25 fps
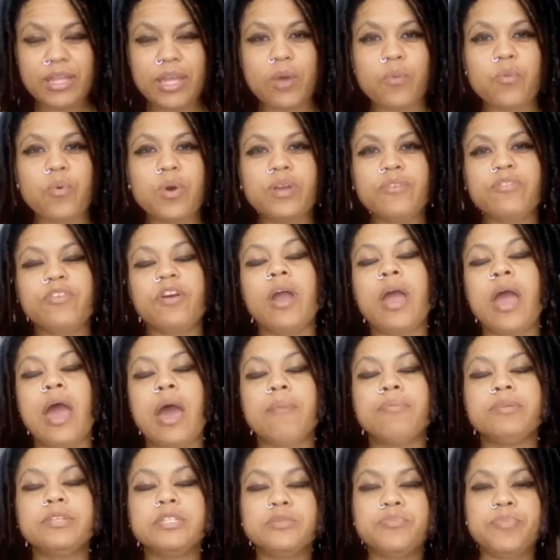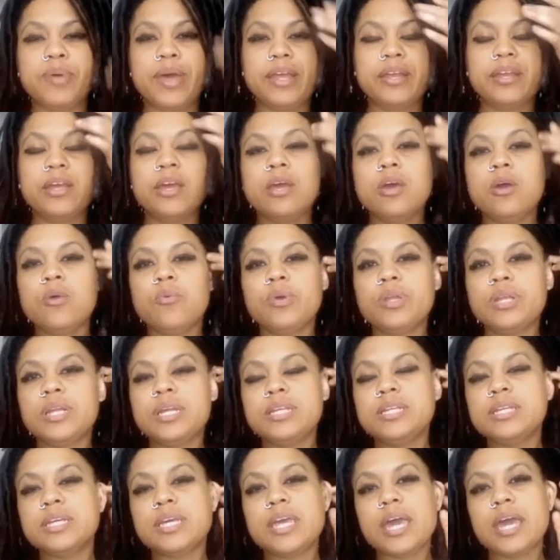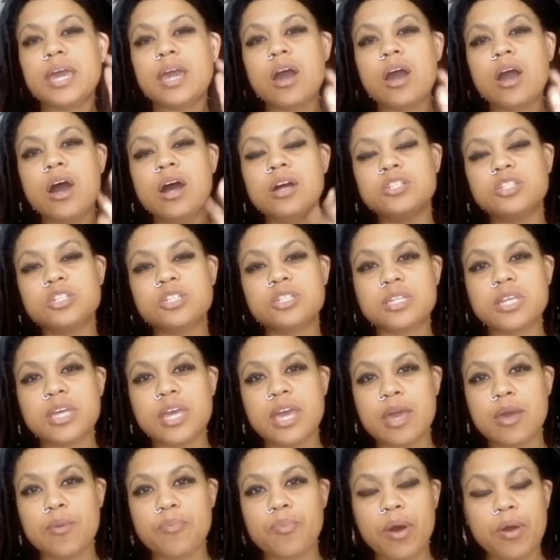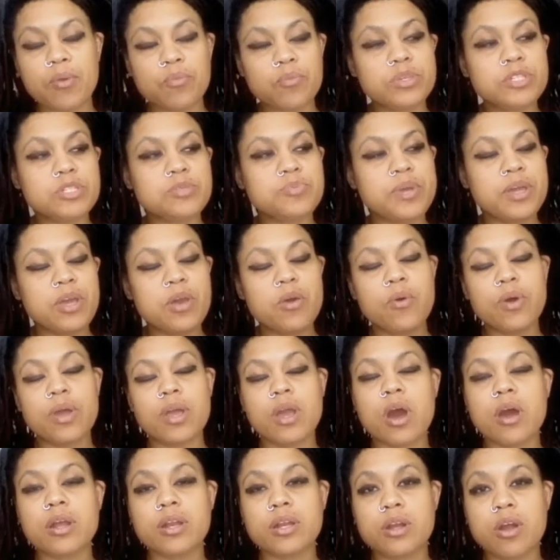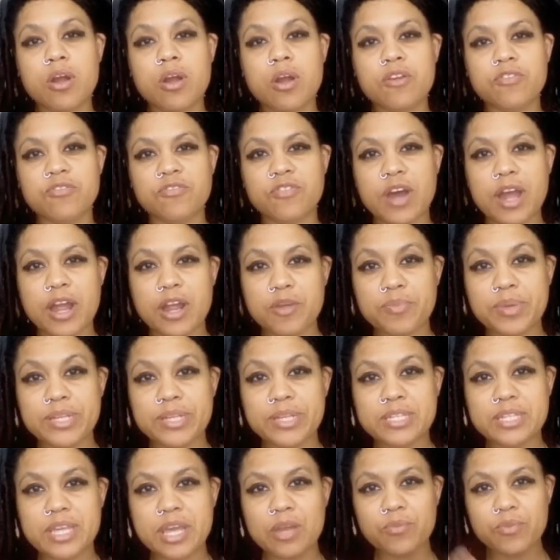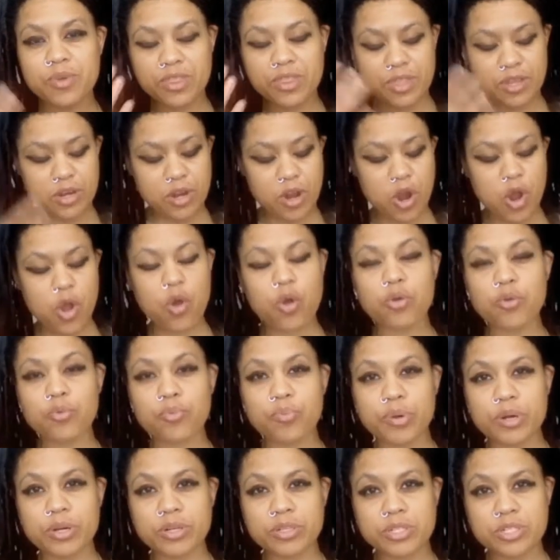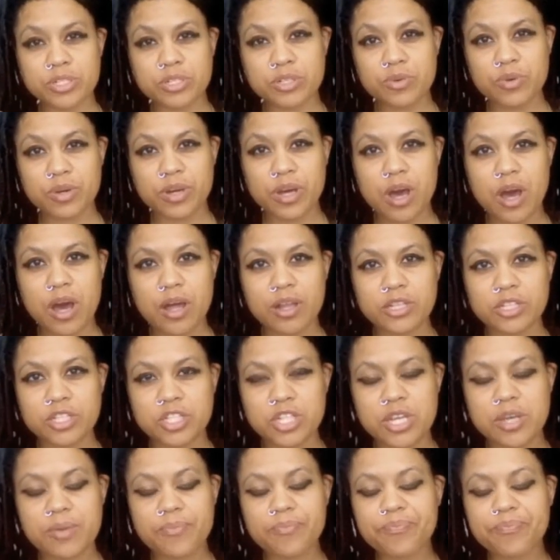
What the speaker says: Like, what have our habits been? We need to get consciously hip on what's been going on in our environments and within our own personal ecology.